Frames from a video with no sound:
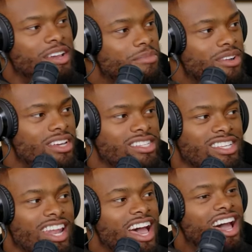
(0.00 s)
bro. It's a
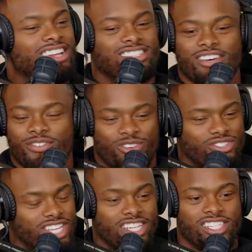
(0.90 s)
lot of stuff in
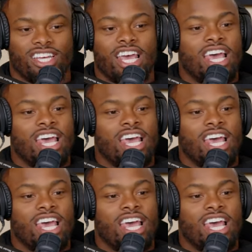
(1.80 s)
rotation.